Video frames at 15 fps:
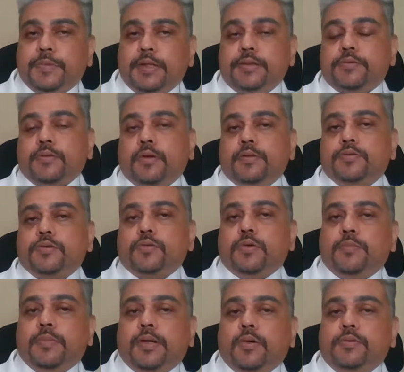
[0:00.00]
It's
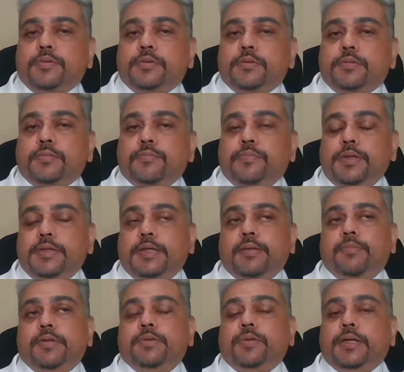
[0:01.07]
also about being
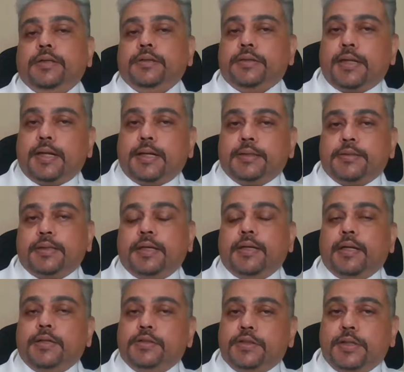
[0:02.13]
able to interact
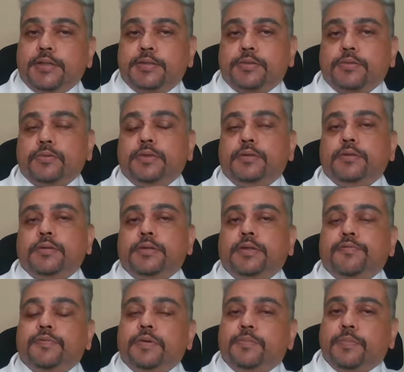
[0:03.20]
and adjust to
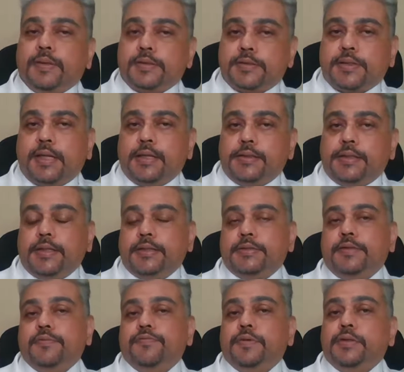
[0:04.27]
different
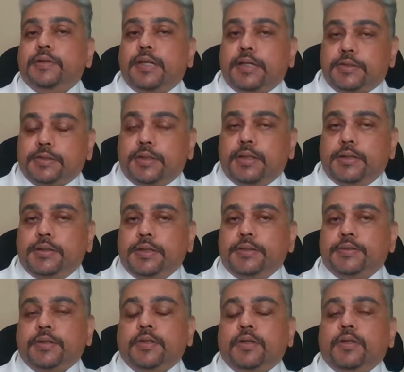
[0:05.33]
personalities, different
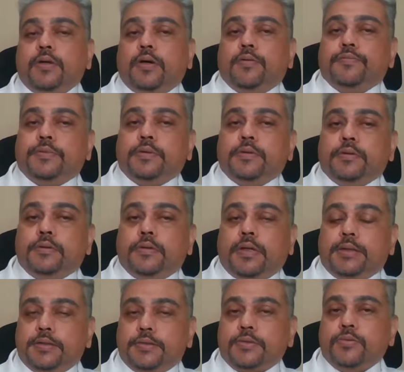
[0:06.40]
nationalities of the
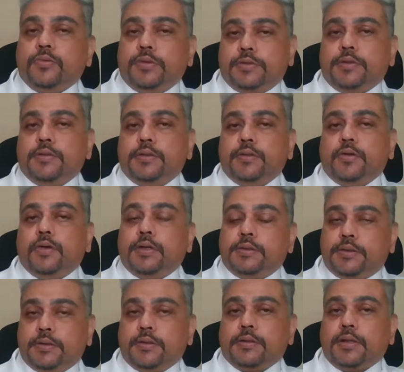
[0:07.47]
other school children or
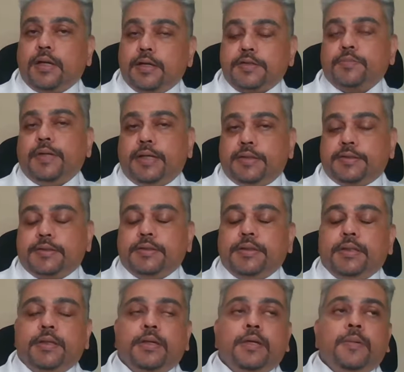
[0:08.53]
other classmates.